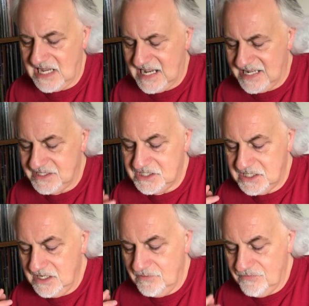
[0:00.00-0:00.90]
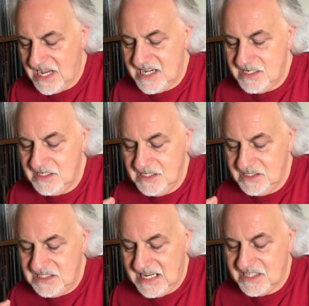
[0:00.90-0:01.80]
and then
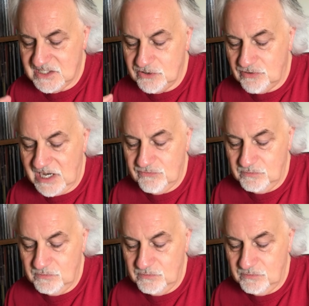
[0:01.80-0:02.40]
takes a train